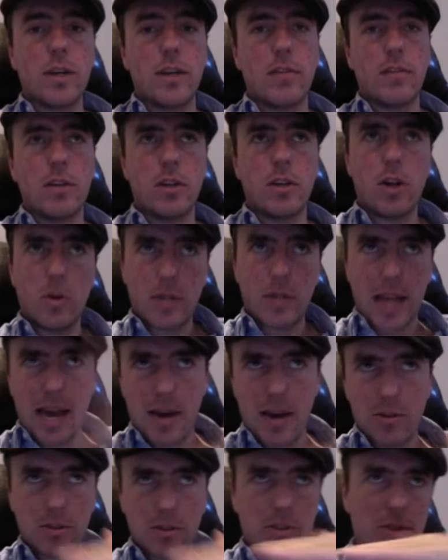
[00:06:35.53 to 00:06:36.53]
uh, if you go
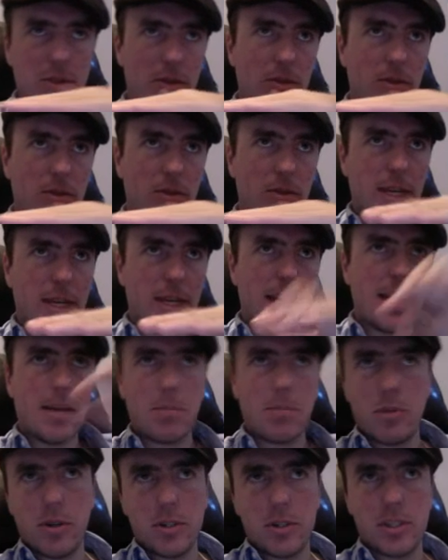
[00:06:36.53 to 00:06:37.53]
down to
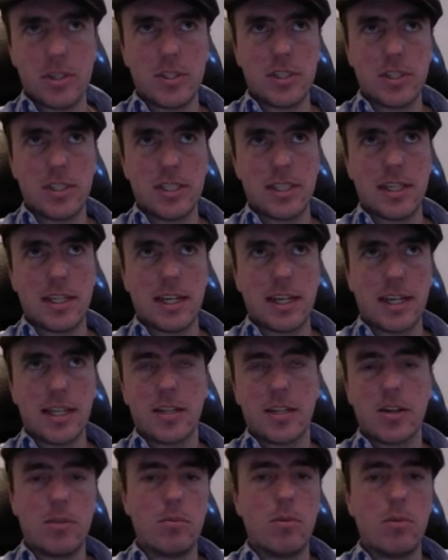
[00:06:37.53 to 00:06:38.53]
in-app purchases and then
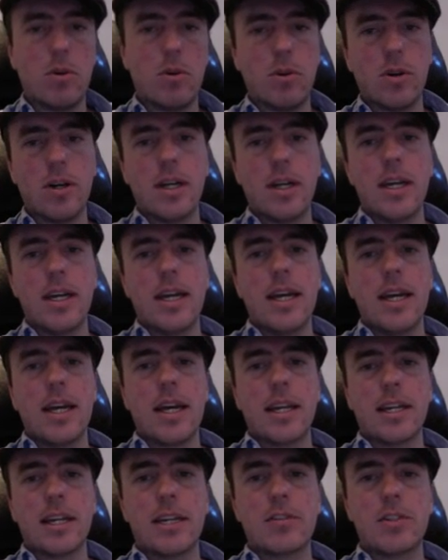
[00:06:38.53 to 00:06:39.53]
click on more,
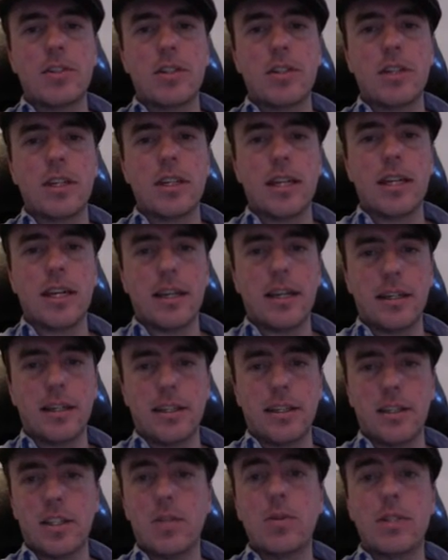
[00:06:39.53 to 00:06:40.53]
it gives you the
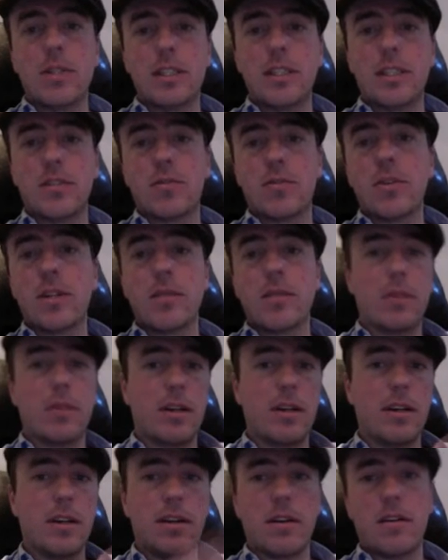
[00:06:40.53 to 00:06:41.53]
the Unity 3
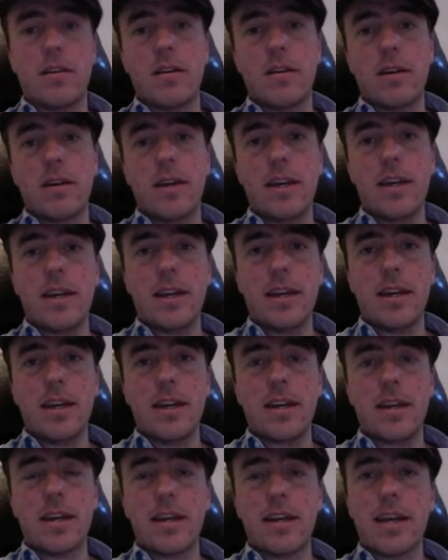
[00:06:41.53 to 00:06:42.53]
uh,
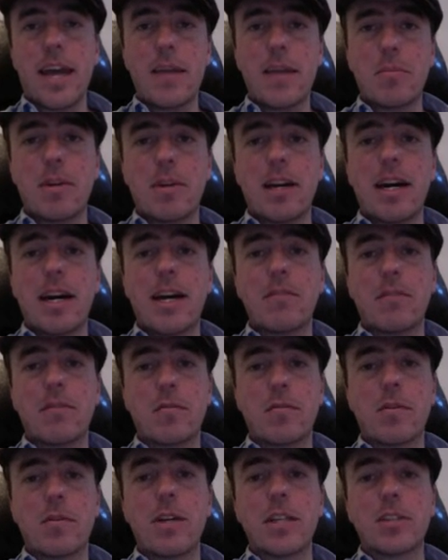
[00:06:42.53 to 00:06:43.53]
API for
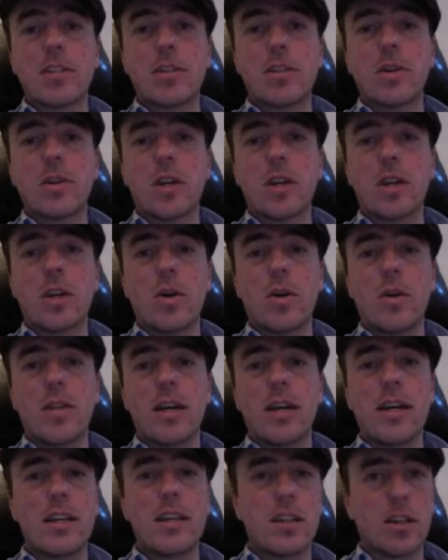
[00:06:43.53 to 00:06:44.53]
free, so you can go in
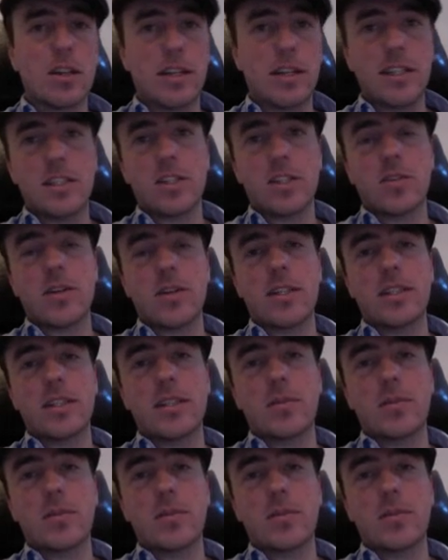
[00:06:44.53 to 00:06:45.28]
there and you can integrate